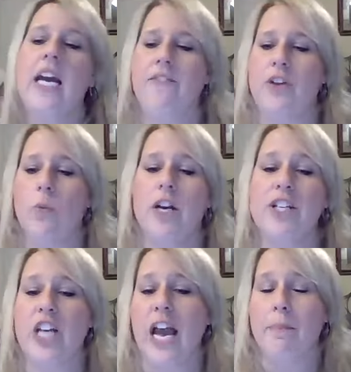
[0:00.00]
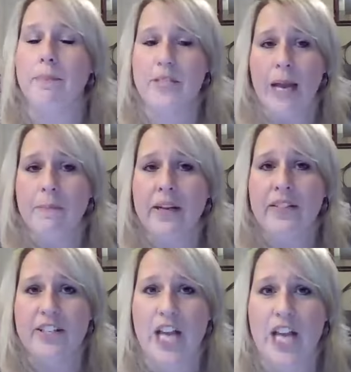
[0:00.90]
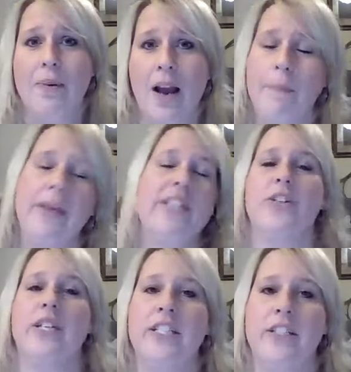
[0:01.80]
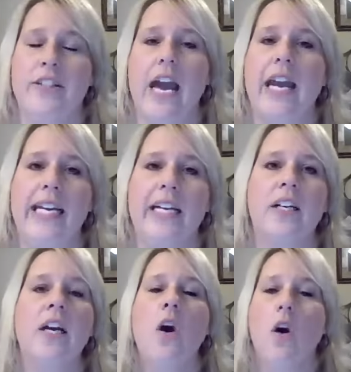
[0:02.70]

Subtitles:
If you want to chat, type it in the chat comments, you can do that here.